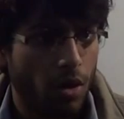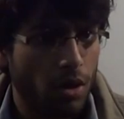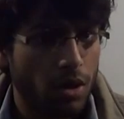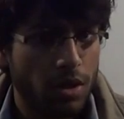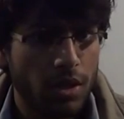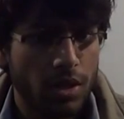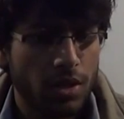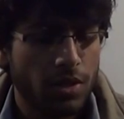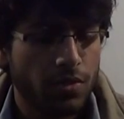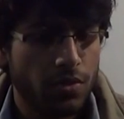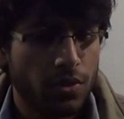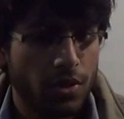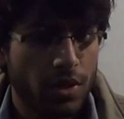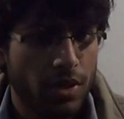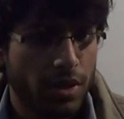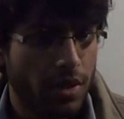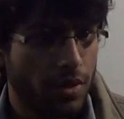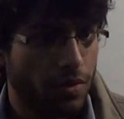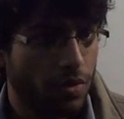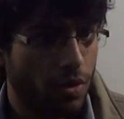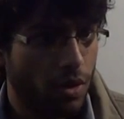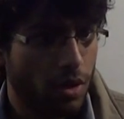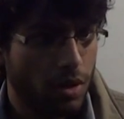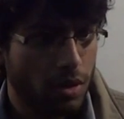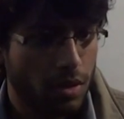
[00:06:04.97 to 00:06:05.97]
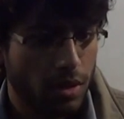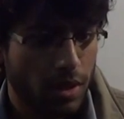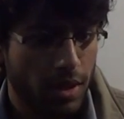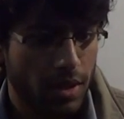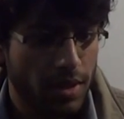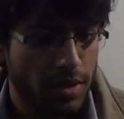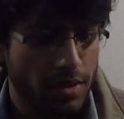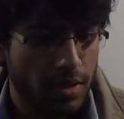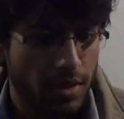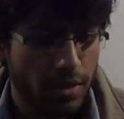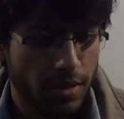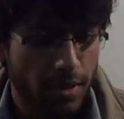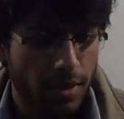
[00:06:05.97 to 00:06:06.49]
all the interview ended for all the
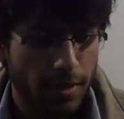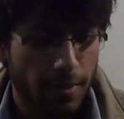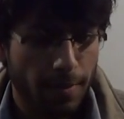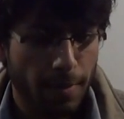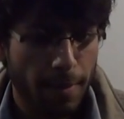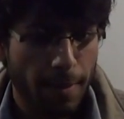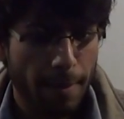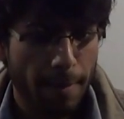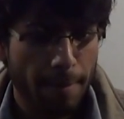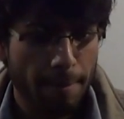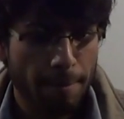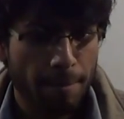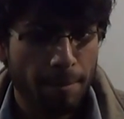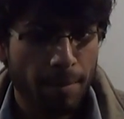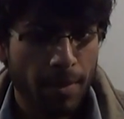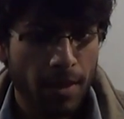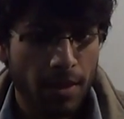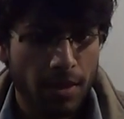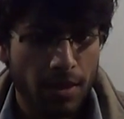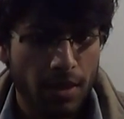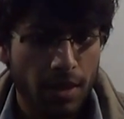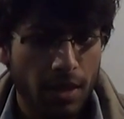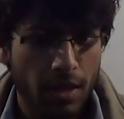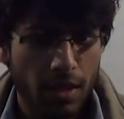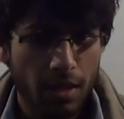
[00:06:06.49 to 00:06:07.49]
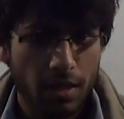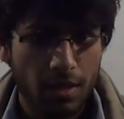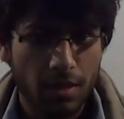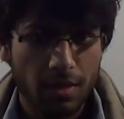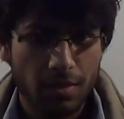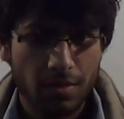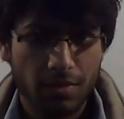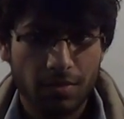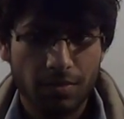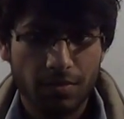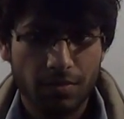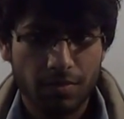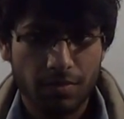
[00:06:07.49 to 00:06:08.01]
guys, and then they
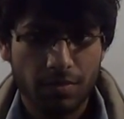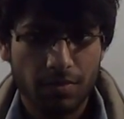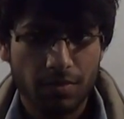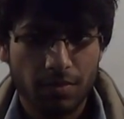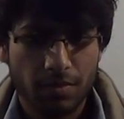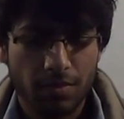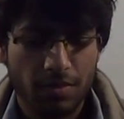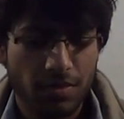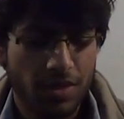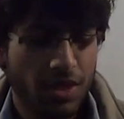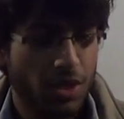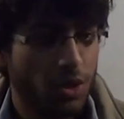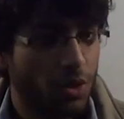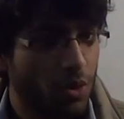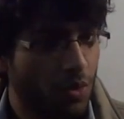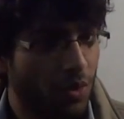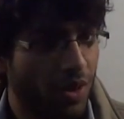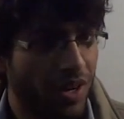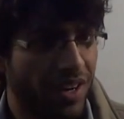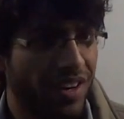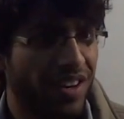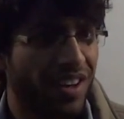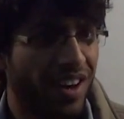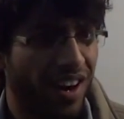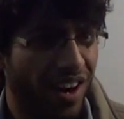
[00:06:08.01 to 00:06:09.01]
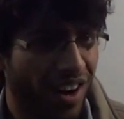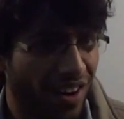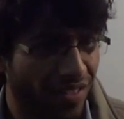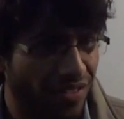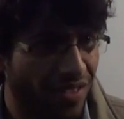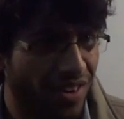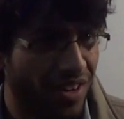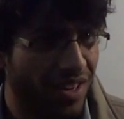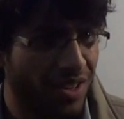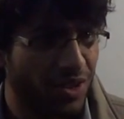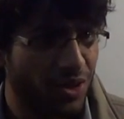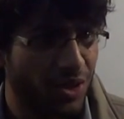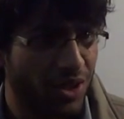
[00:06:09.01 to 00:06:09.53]
took 1.5
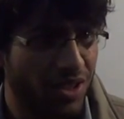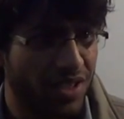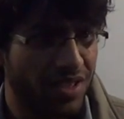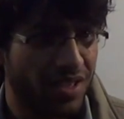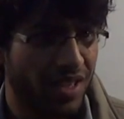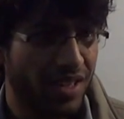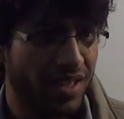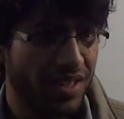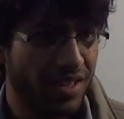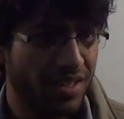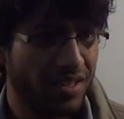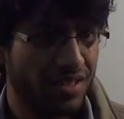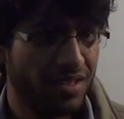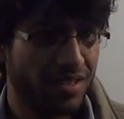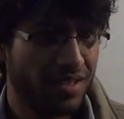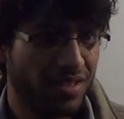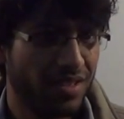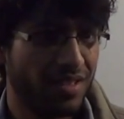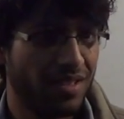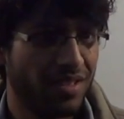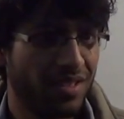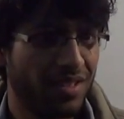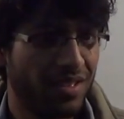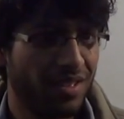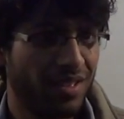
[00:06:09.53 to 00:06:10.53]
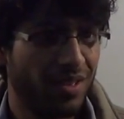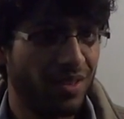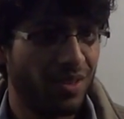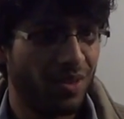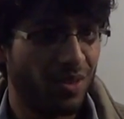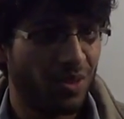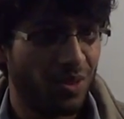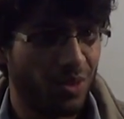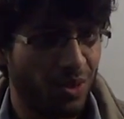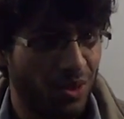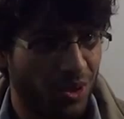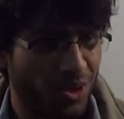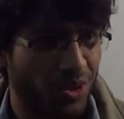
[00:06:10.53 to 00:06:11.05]
hours to decide
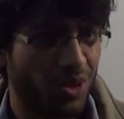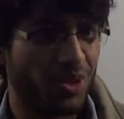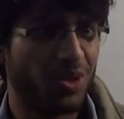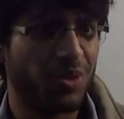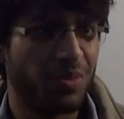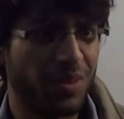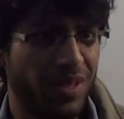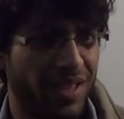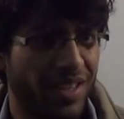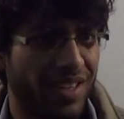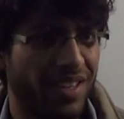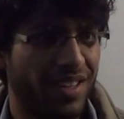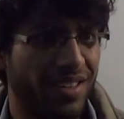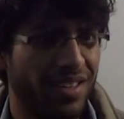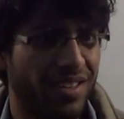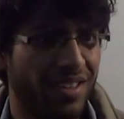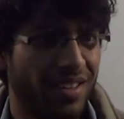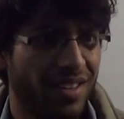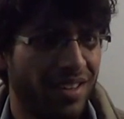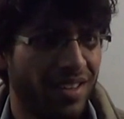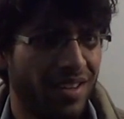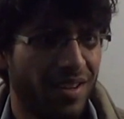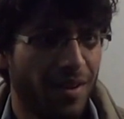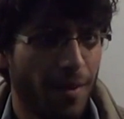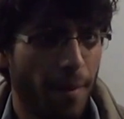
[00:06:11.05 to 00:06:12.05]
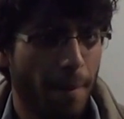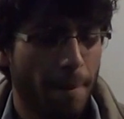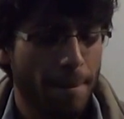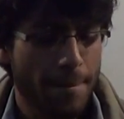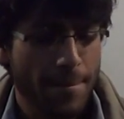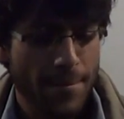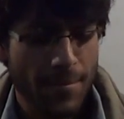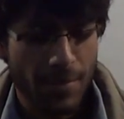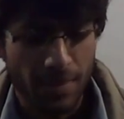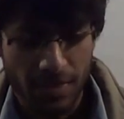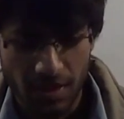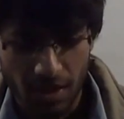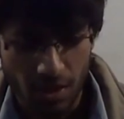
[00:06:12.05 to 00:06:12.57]
who's going to be taken.
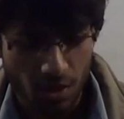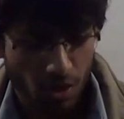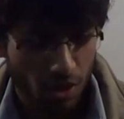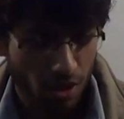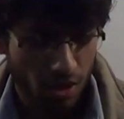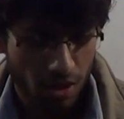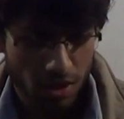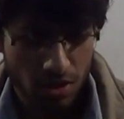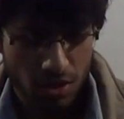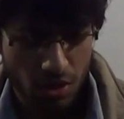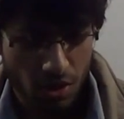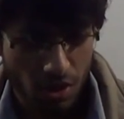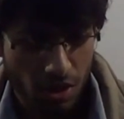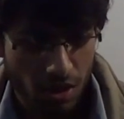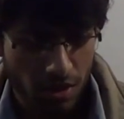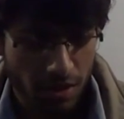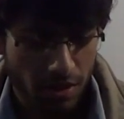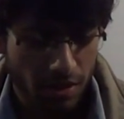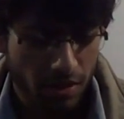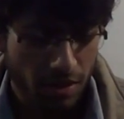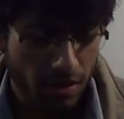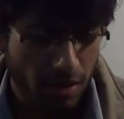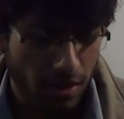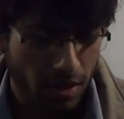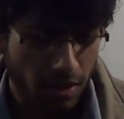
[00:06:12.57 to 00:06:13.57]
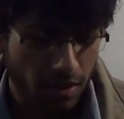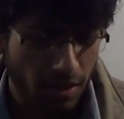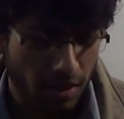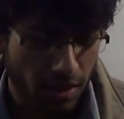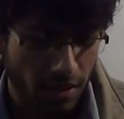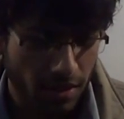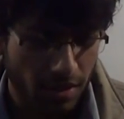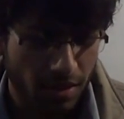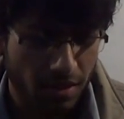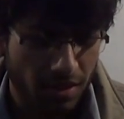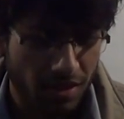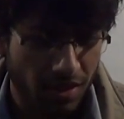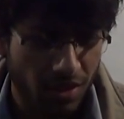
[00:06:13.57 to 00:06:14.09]
They called us all in and
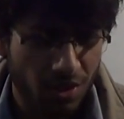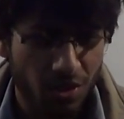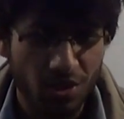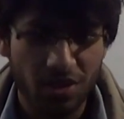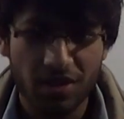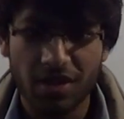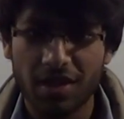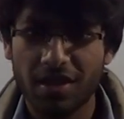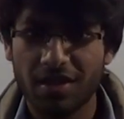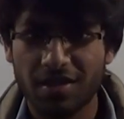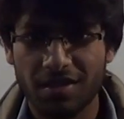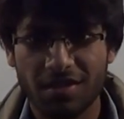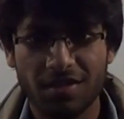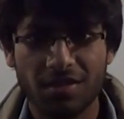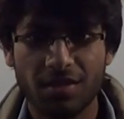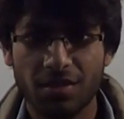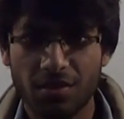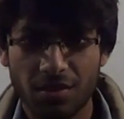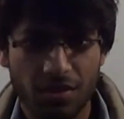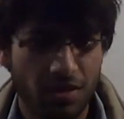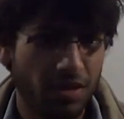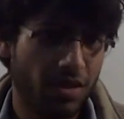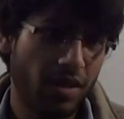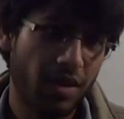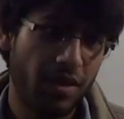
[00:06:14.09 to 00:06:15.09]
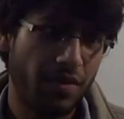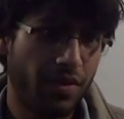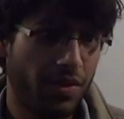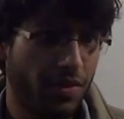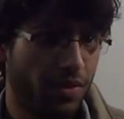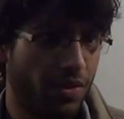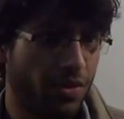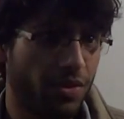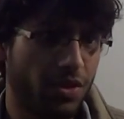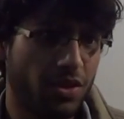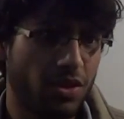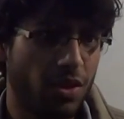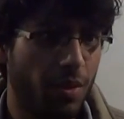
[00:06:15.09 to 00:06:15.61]
then they told that
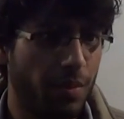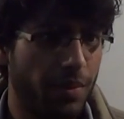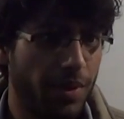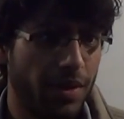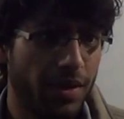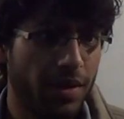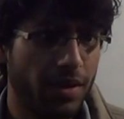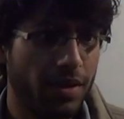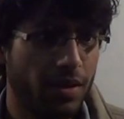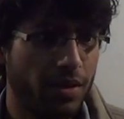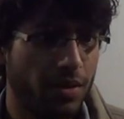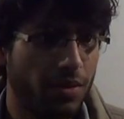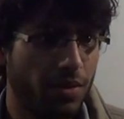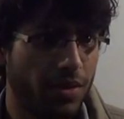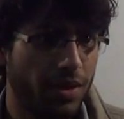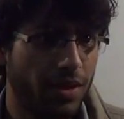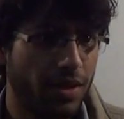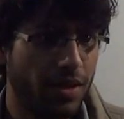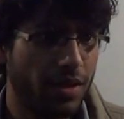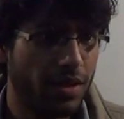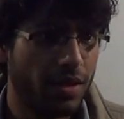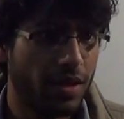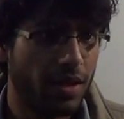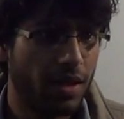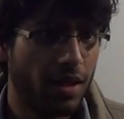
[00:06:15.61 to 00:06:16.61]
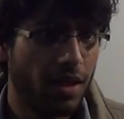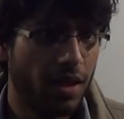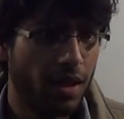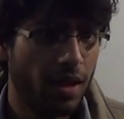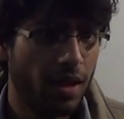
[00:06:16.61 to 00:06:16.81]
everyone was competent over there,